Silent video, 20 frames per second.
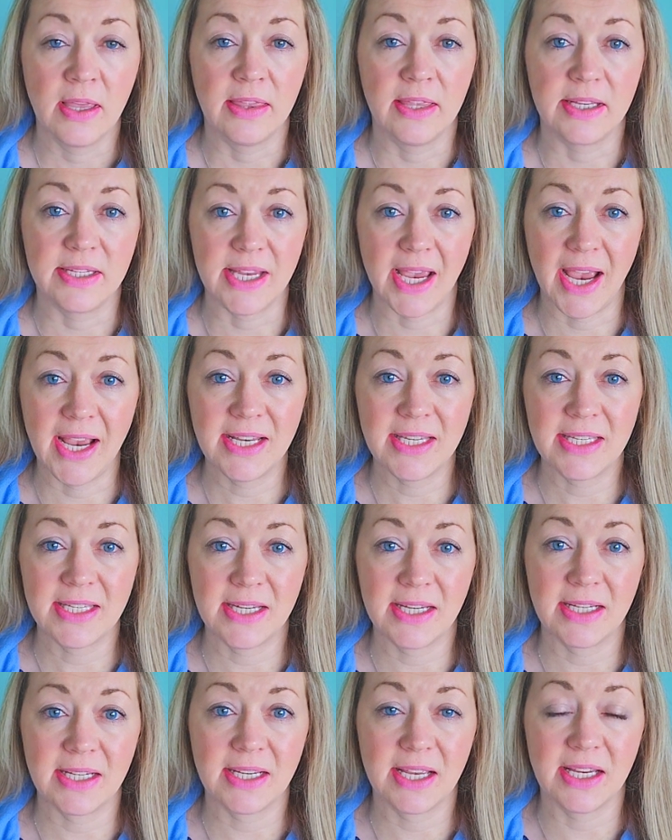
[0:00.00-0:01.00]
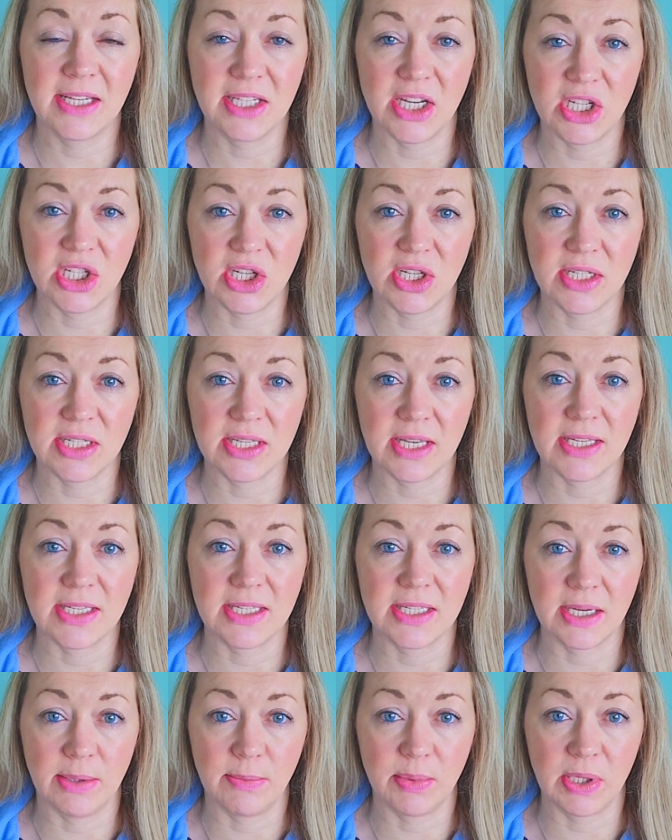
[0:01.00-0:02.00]
The test conditions
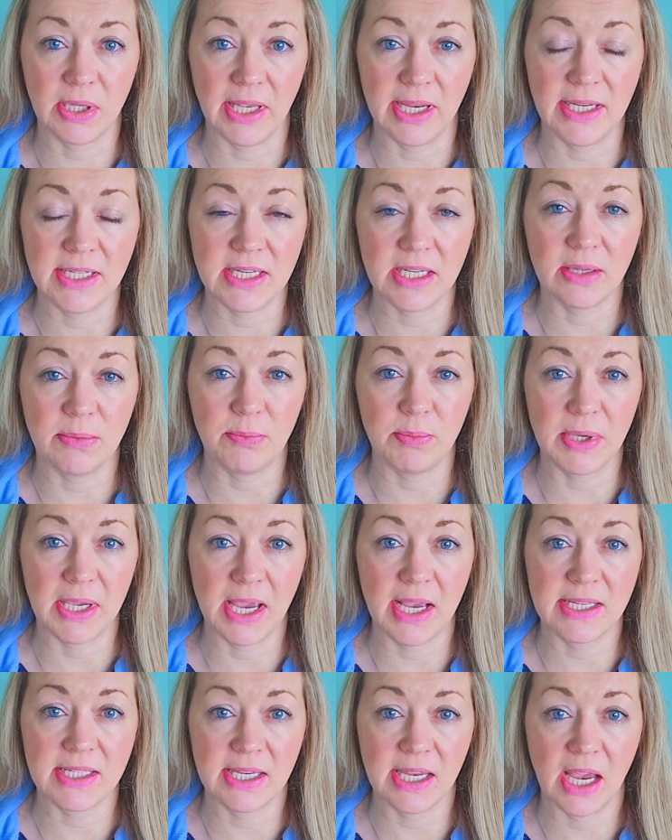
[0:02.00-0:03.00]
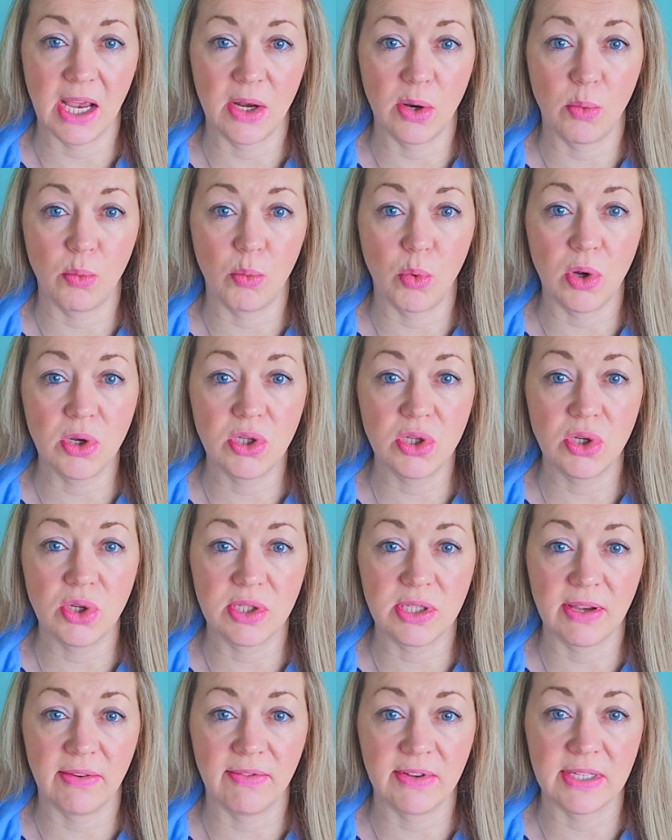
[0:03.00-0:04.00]
stipulate that BSEN
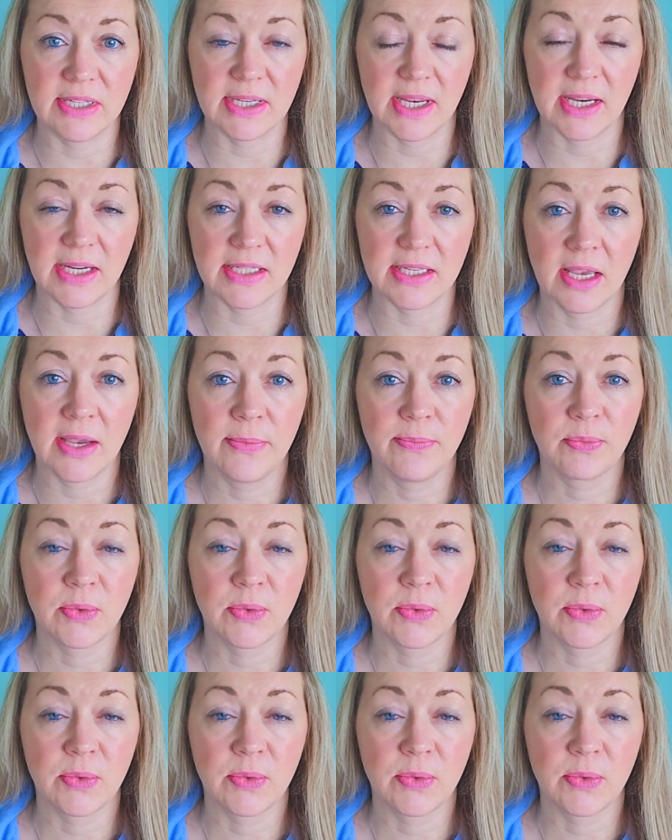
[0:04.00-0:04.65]
1276